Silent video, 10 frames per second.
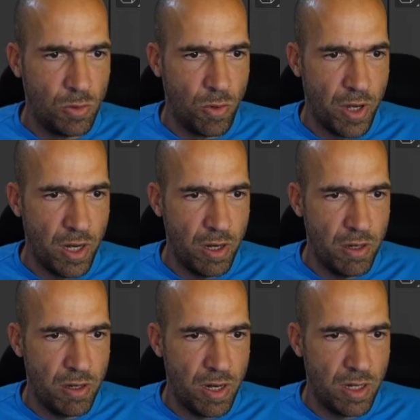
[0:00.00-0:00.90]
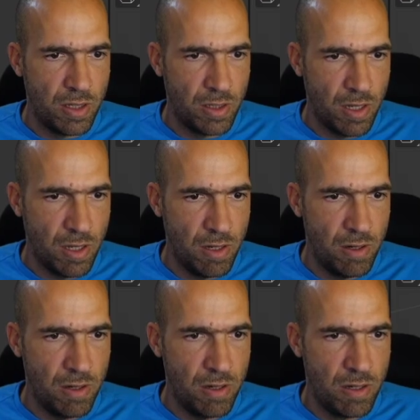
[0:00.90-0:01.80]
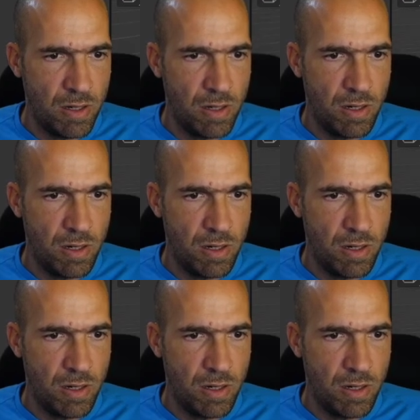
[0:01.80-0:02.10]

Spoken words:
through here and here